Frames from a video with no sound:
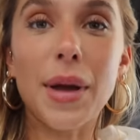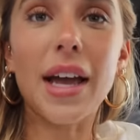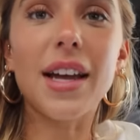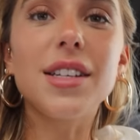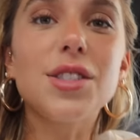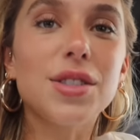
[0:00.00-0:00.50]

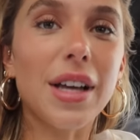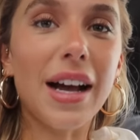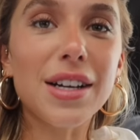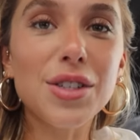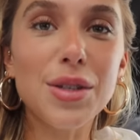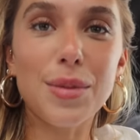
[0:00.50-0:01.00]
Paige is
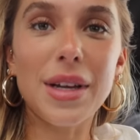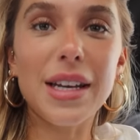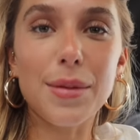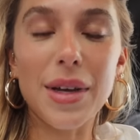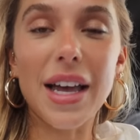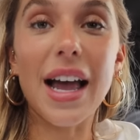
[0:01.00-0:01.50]
actually
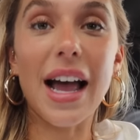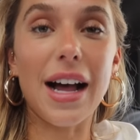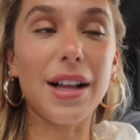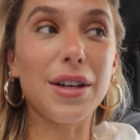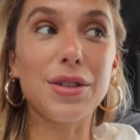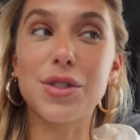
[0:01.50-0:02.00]
meeting me at
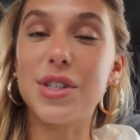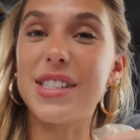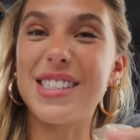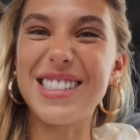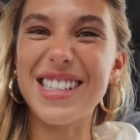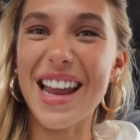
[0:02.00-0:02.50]
Alo.
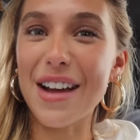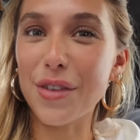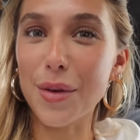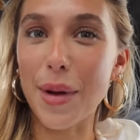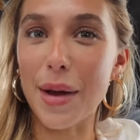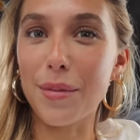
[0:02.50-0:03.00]
She's
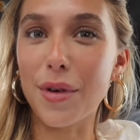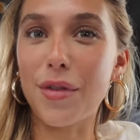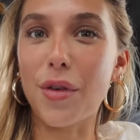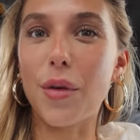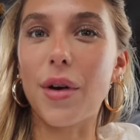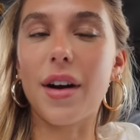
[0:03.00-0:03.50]
never been
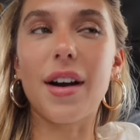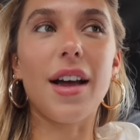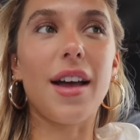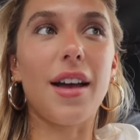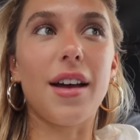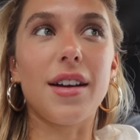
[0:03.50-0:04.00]
before,
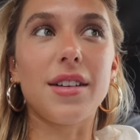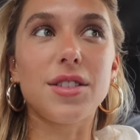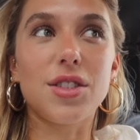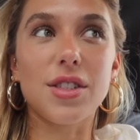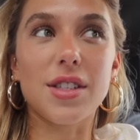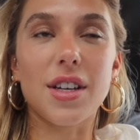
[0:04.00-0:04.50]

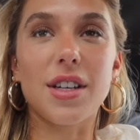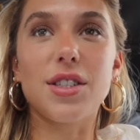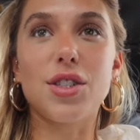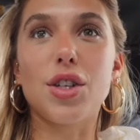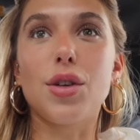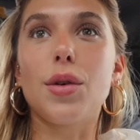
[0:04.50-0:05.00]
and she's
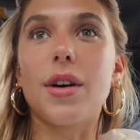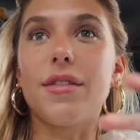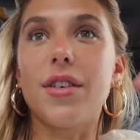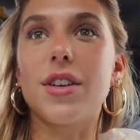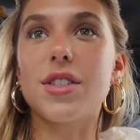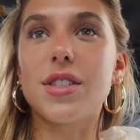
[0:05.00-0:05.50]
gonna do her
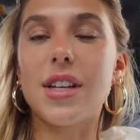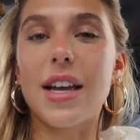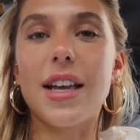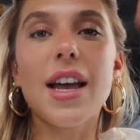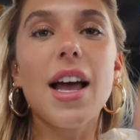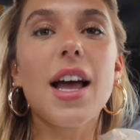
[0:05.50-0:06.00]
first
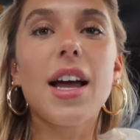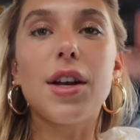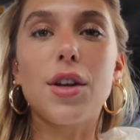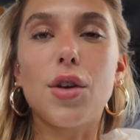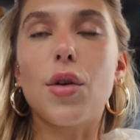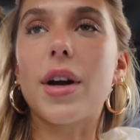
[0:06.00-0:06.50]
like
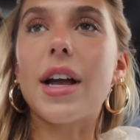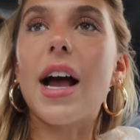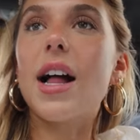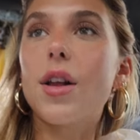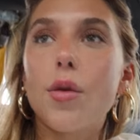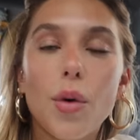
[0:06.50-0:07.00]
New York
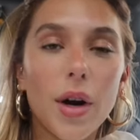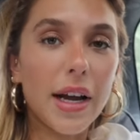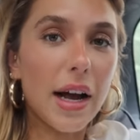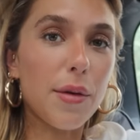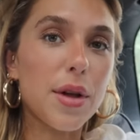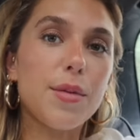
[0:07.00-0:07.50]
Alo
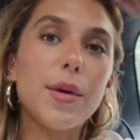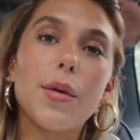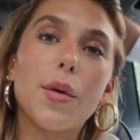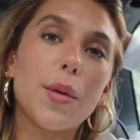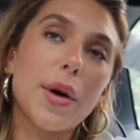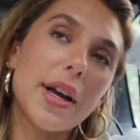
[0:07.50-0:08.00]
workout with me.
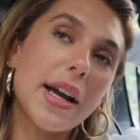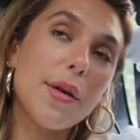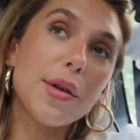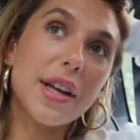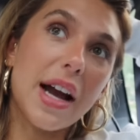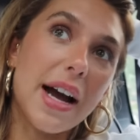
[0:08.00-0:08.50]
We're working
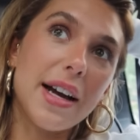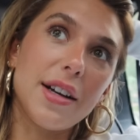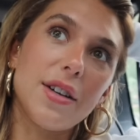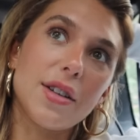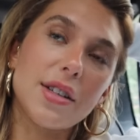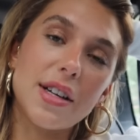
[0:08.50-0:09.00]
out with
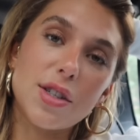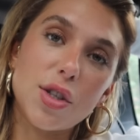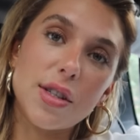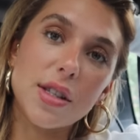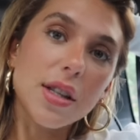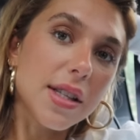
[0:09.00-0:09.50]
Kyle because
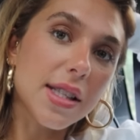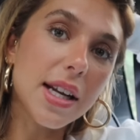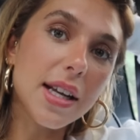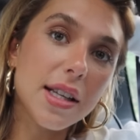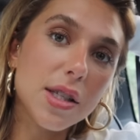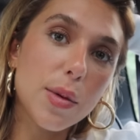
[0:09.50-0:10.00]
she's in the
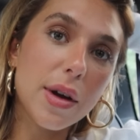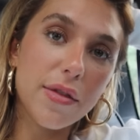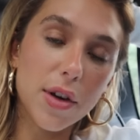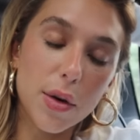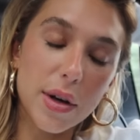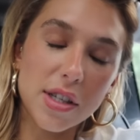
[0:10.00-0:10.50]
city this week
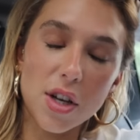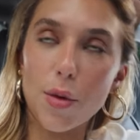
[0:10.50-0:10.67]
for US